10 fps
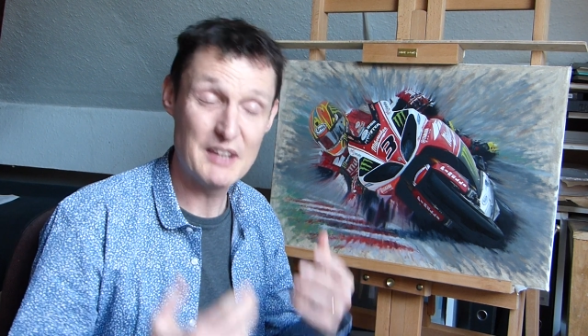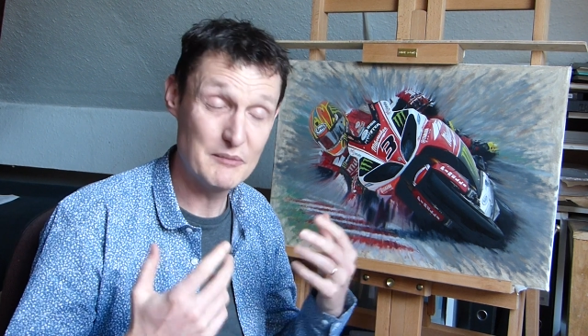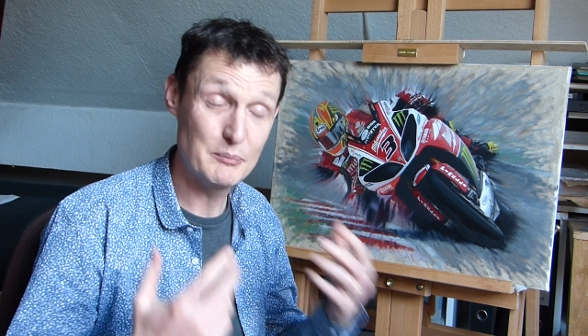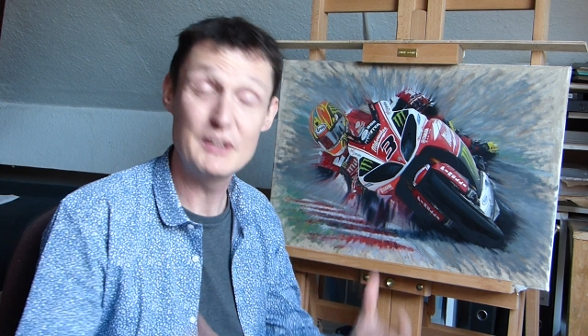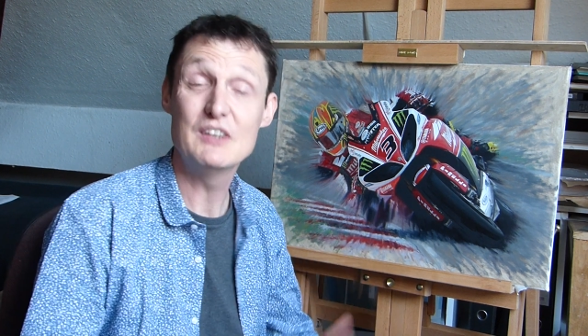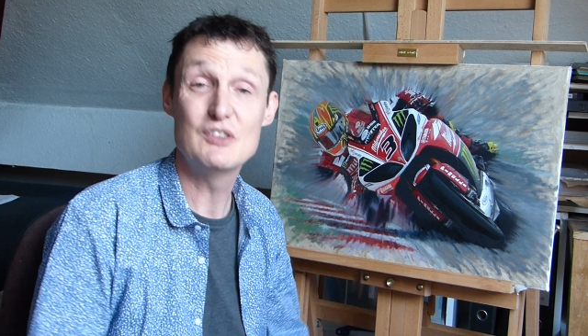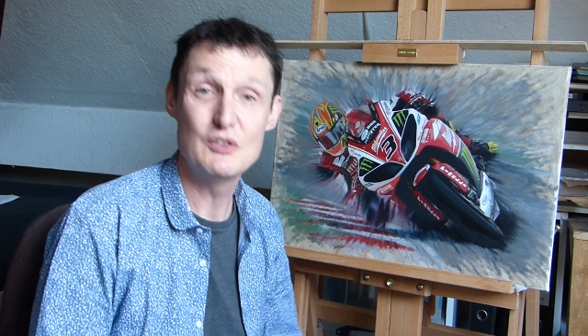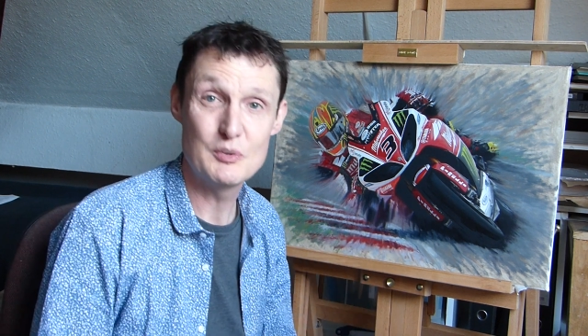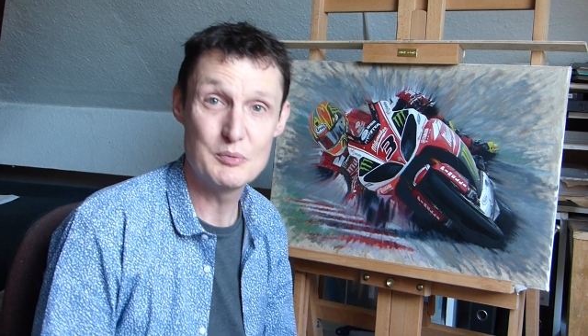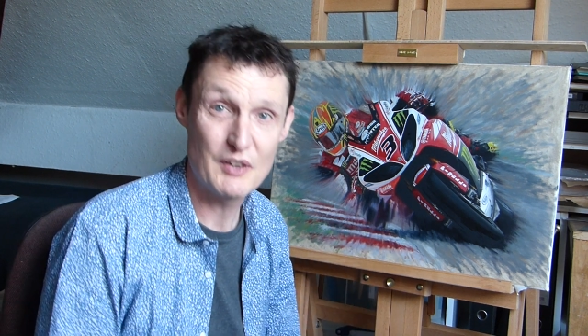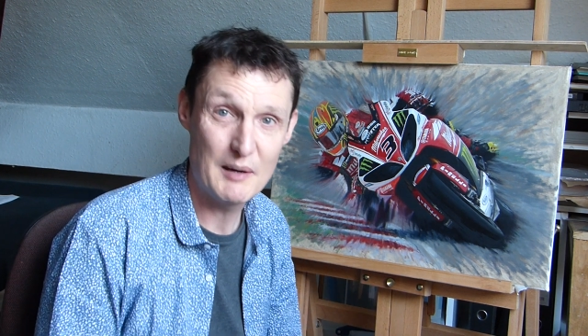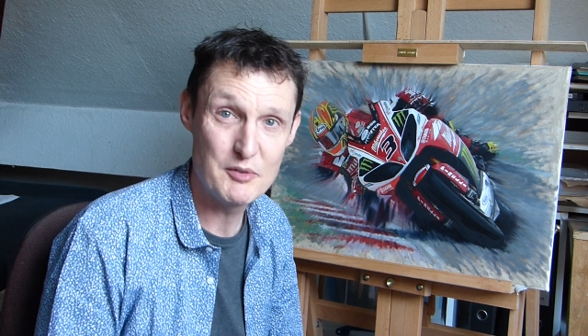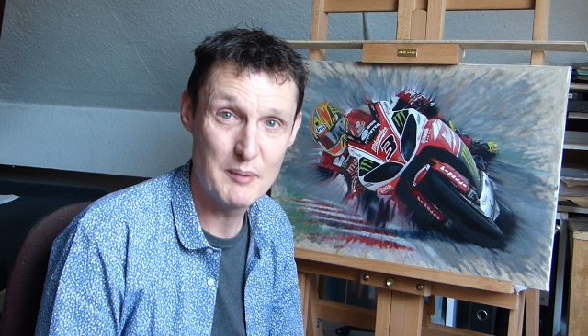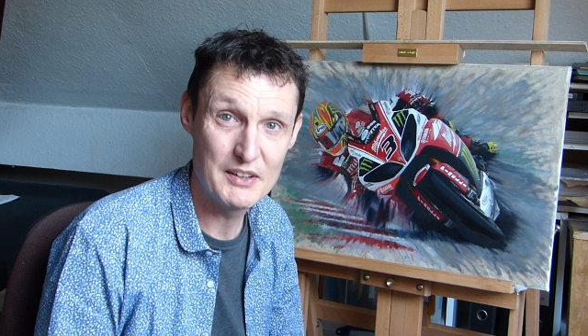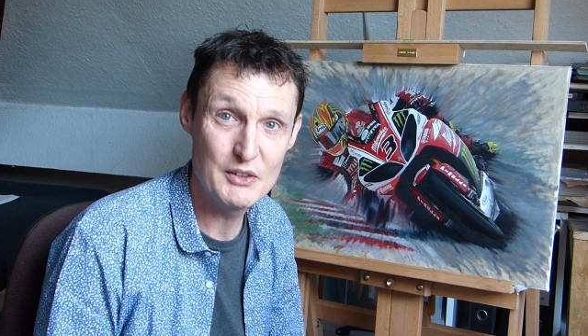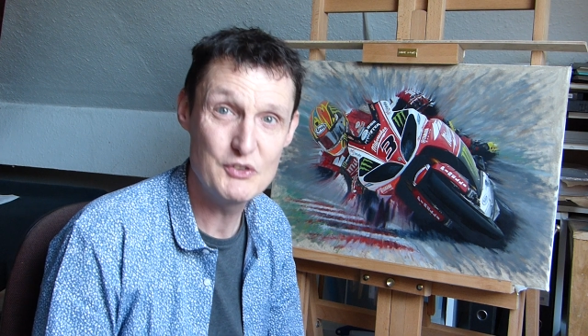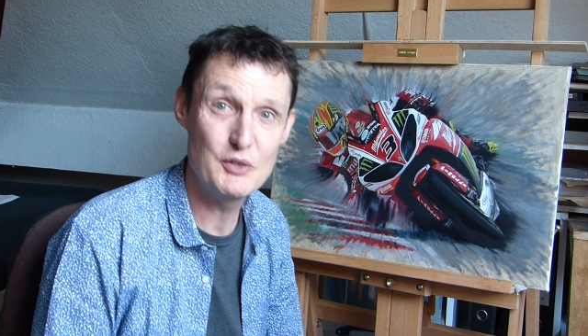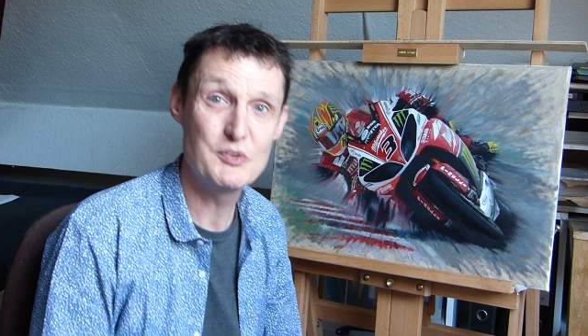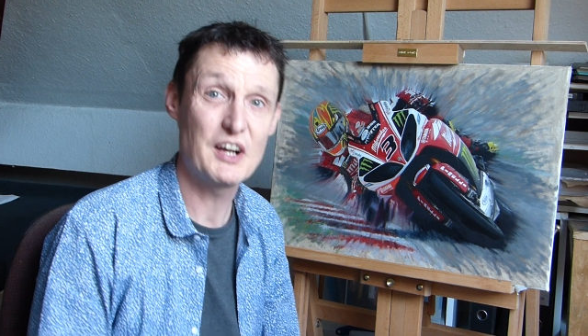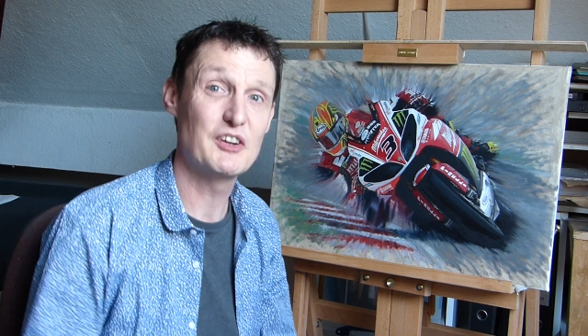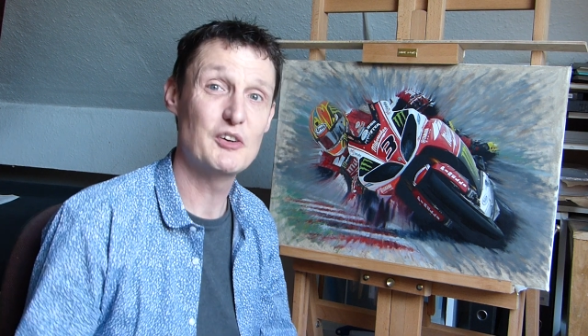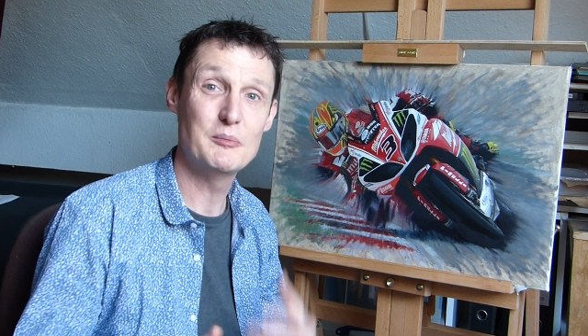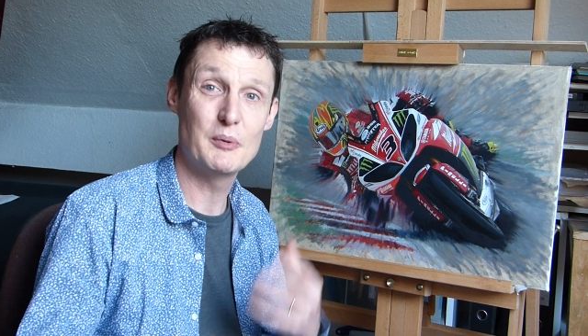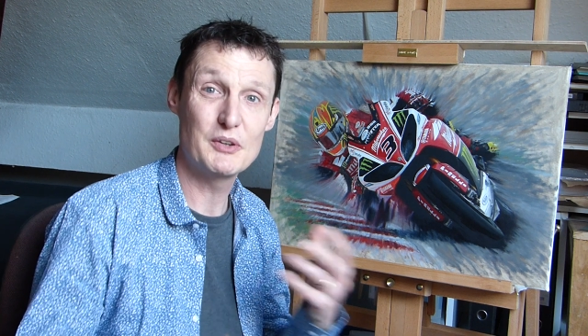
then please do subscribe to my YouTube channel,